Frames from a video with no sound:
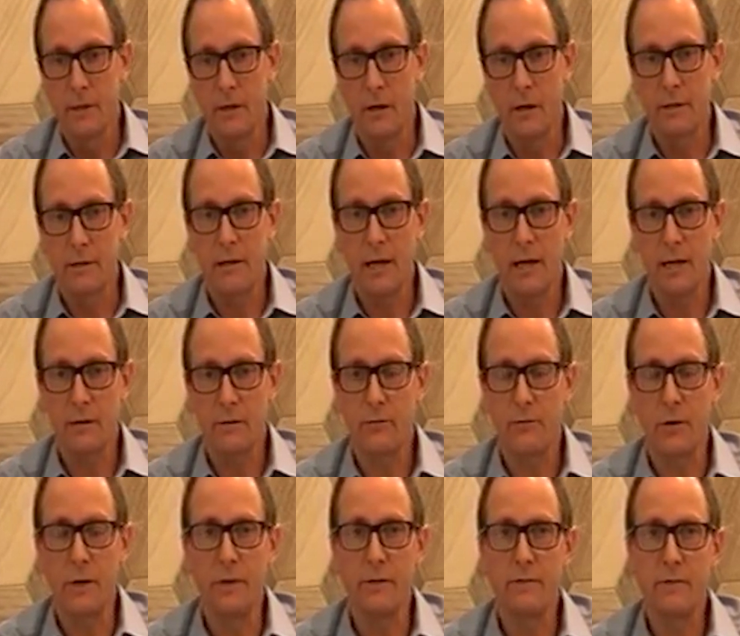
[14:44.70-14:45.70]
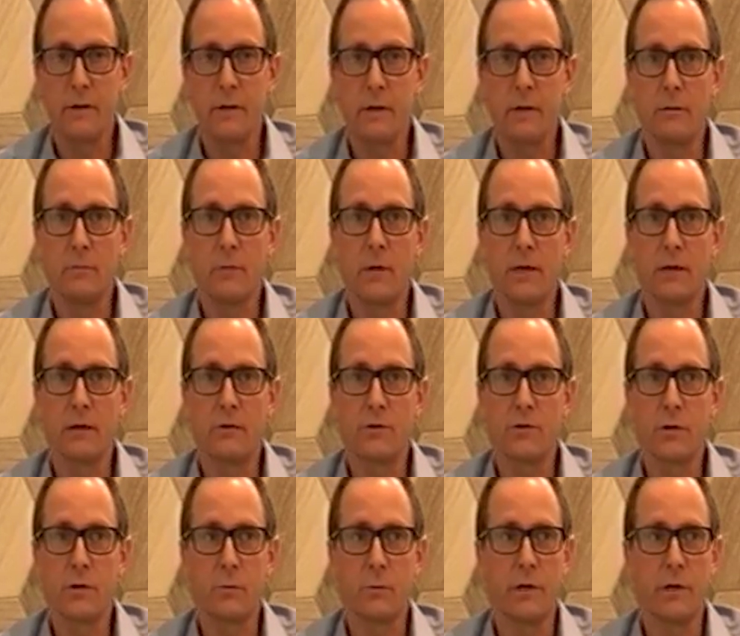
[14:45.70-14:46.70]
contact tracing and making
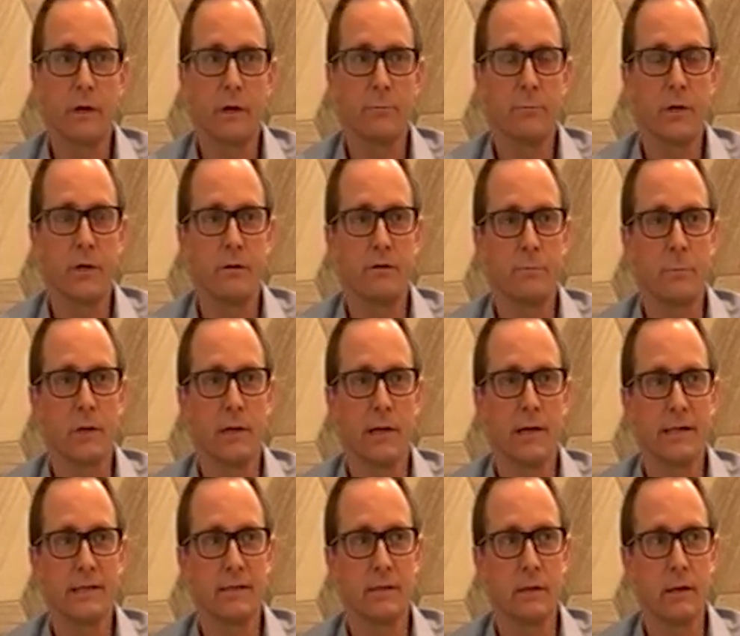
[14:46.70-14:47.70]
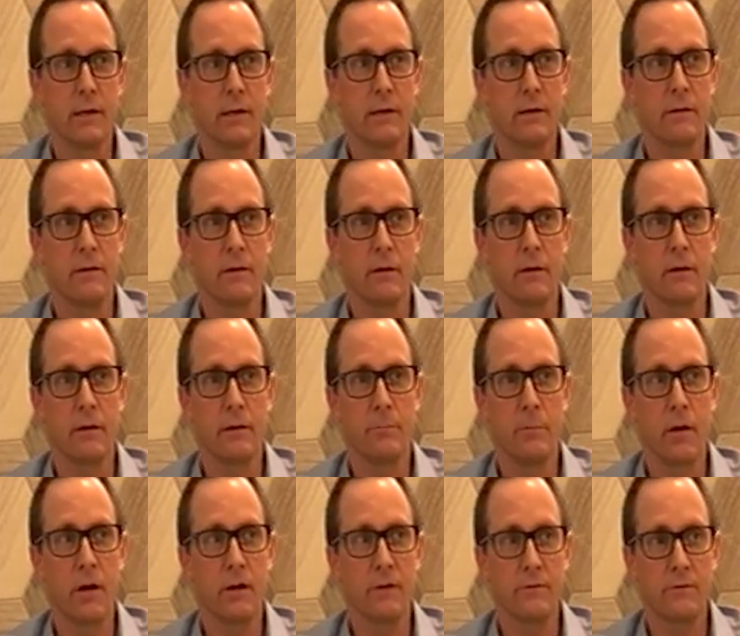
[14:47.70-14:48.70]
sure we get people isolated that are
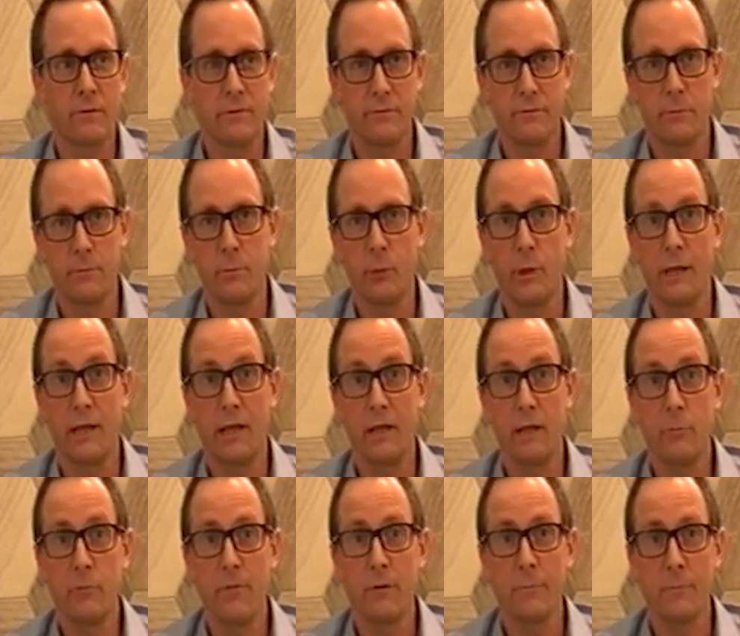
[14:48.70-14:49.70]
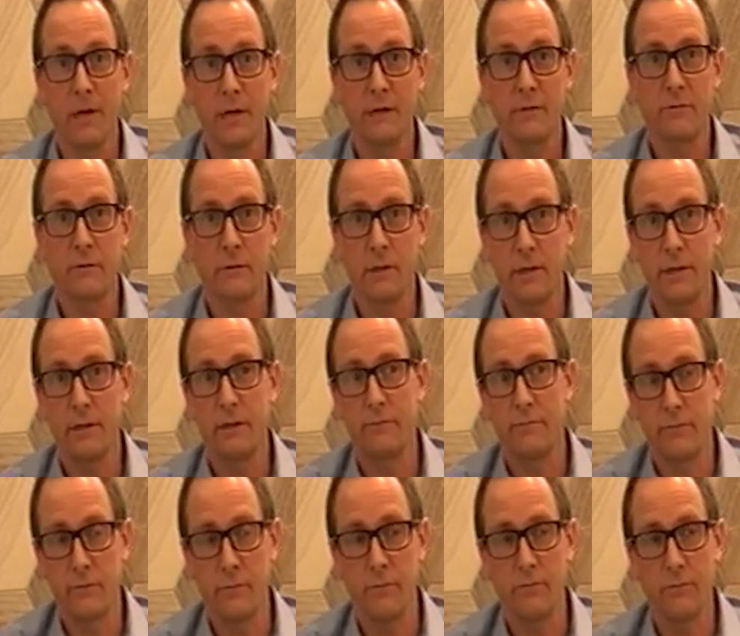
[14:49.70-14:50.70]
positive, and we keep them isolated
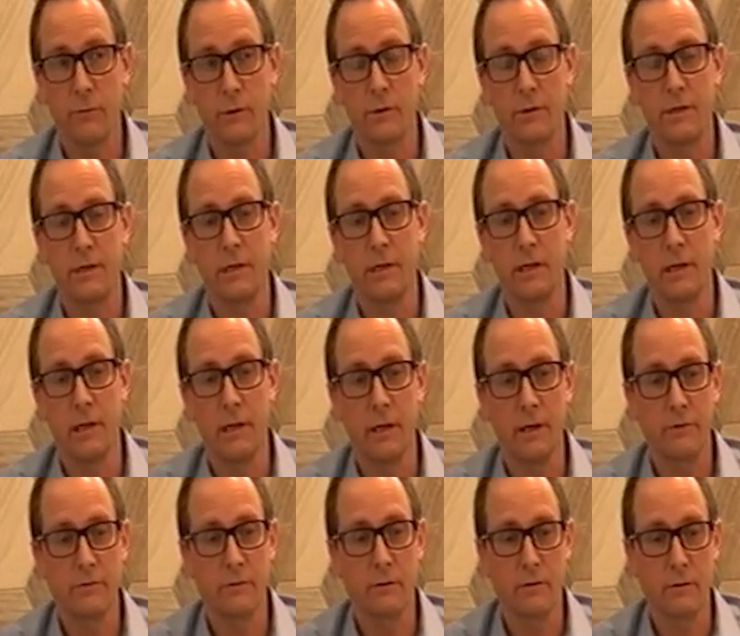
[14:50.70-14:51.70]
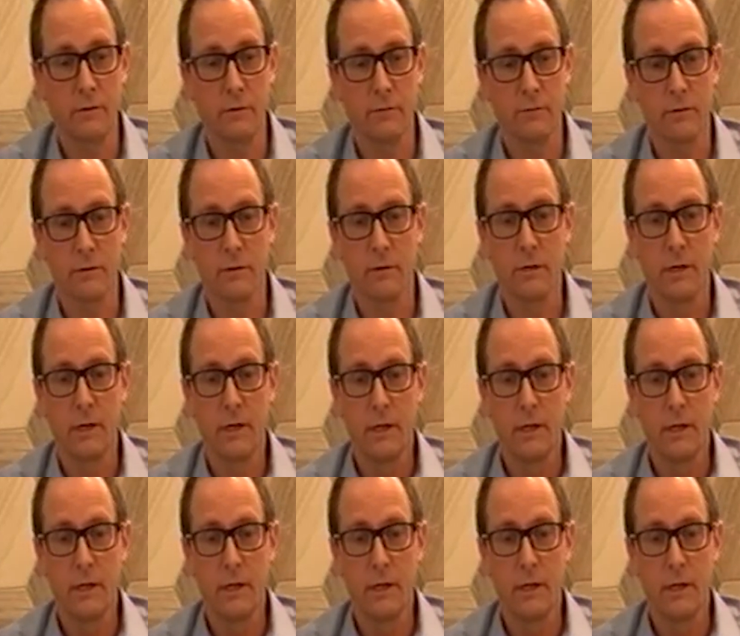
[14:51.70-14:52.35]
for the 14 days until they're